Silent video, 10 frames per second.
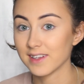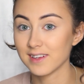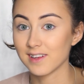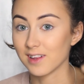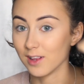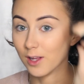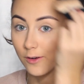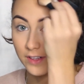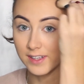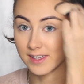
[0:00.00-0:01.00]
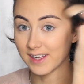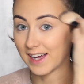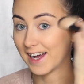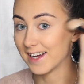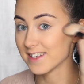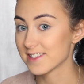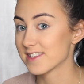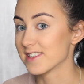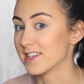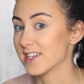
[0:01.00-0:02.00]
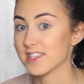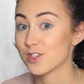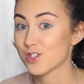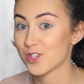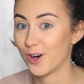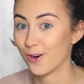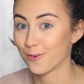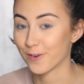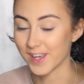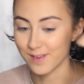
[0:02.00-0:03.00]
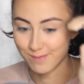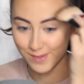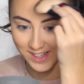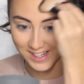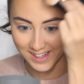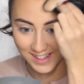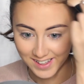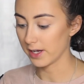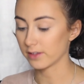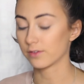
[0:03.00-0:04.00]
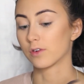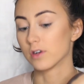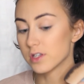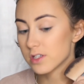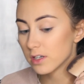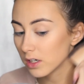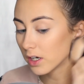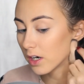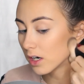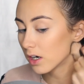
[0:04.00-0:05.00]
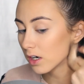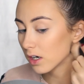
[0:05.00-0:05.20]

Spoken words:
little glow that it adds is so freaking pretty. And of course, here.